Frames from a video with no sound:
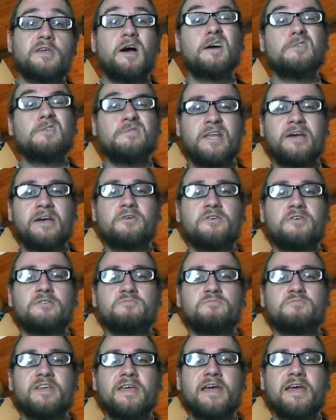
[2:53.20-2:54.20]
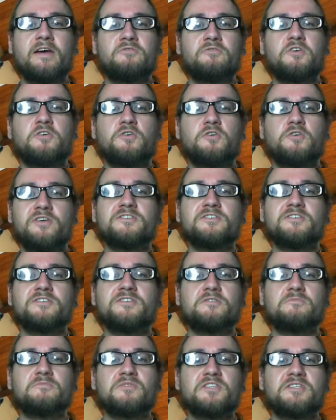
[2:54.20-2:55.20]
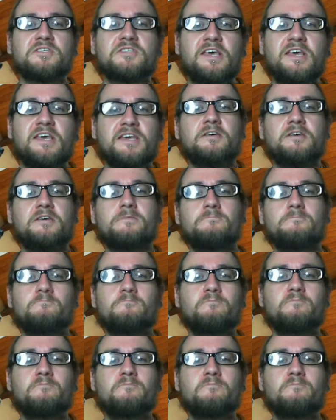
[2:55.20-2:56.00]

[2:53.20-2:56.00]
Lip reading: I've now got to bring out the criticism stick and